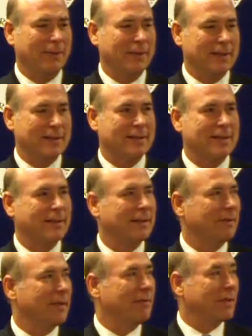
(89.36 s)
this
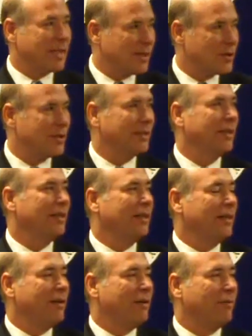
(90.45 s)
invitation
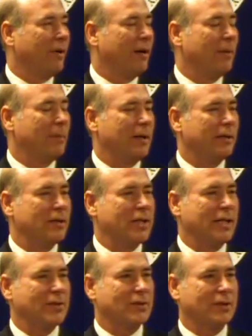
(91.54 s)
from the
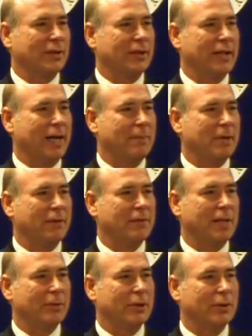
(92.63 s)
Chancellor and
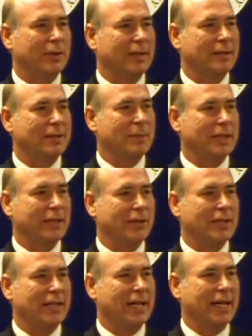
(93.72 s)
IPFW to be here
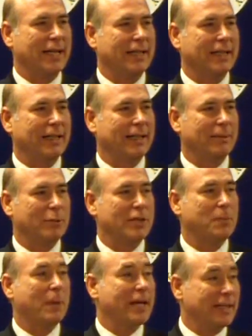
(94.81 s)
today and
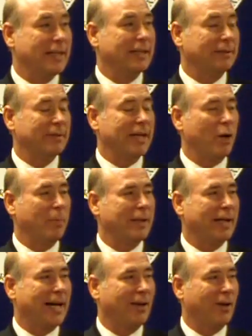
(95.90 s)
participate in an open
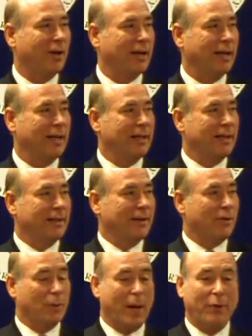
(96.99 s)
dialogue
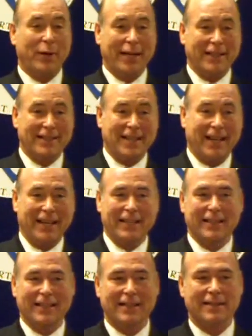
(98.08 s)
throughout the day today
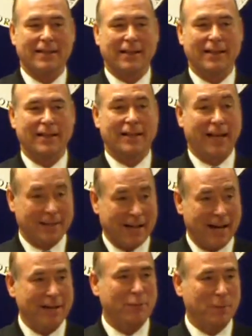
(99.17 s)
is
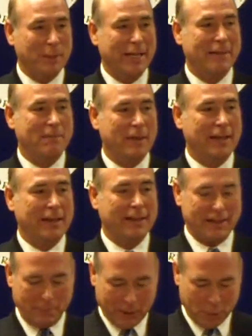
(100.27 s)
exciting for me
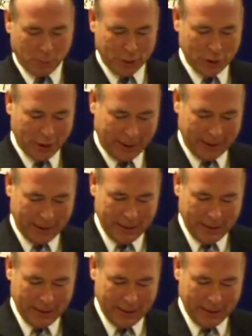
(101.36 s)
and much appreciated.